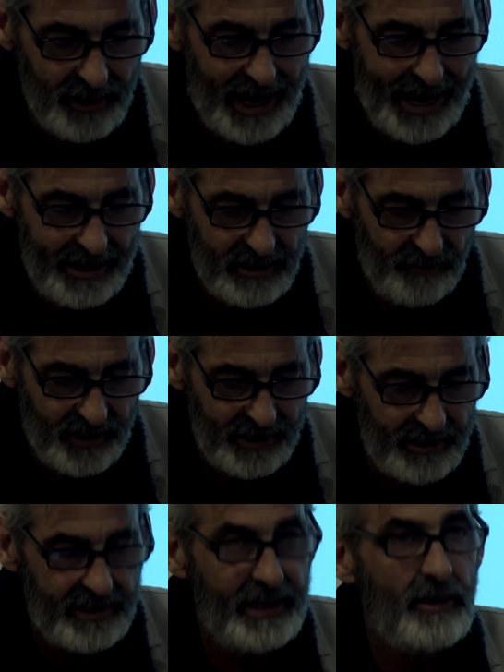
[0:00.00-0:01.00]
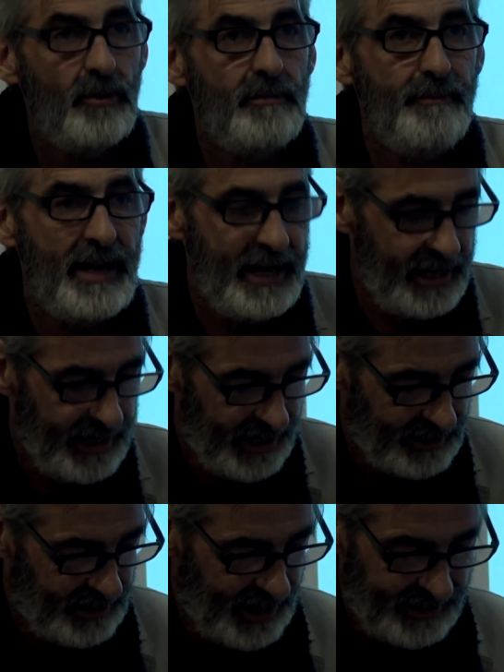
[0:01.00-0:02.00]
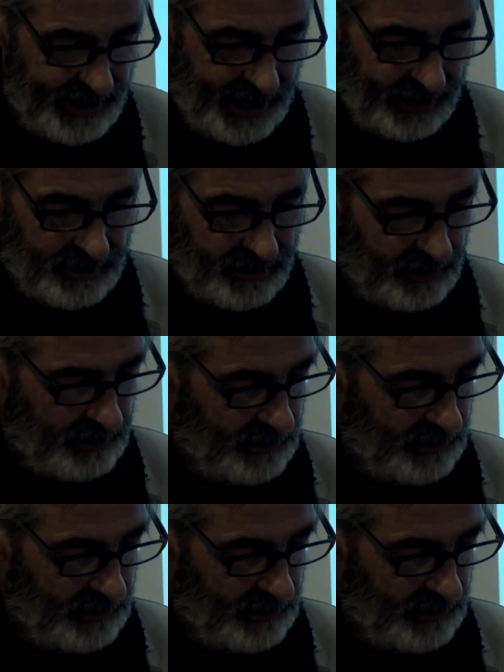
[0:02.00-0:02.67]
layers of concealed meaning into their texts,